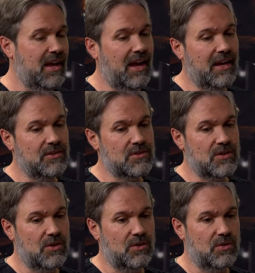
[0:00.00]
And
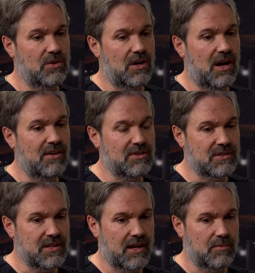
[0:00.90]
so
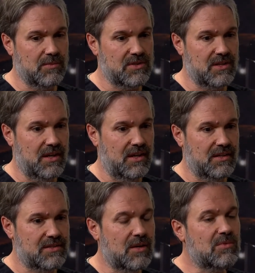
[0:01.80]
oftentimes
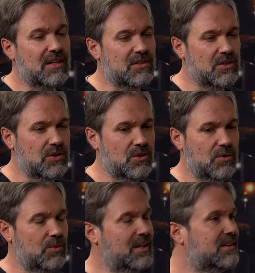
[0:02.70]
something to do
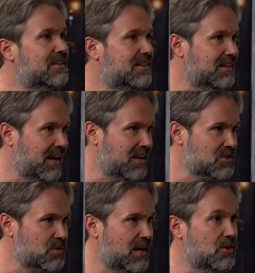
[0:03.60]
with an
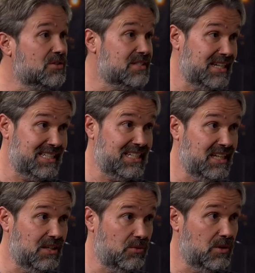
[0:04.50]
x-ray or
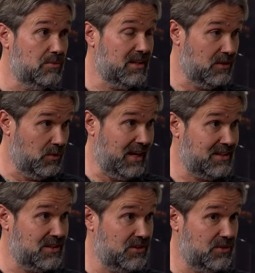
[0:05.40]
CT would be the way
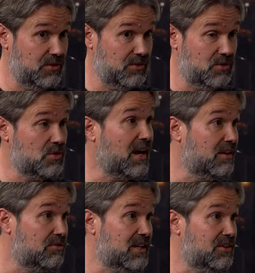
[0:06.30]
to try
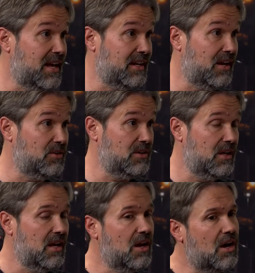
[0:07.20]
and figure that out.
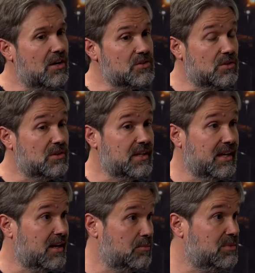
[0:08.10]
Also
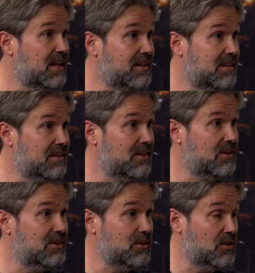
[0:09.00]
looking at blood in
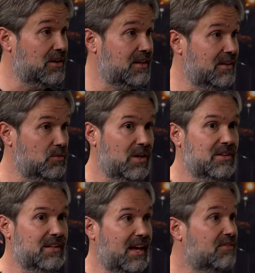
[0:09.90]
their urine and
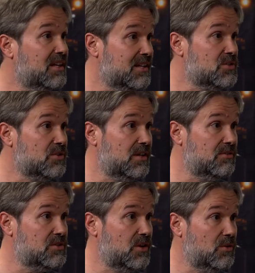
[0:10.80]
whether they have a history
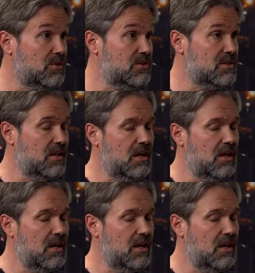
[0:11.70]
of stones.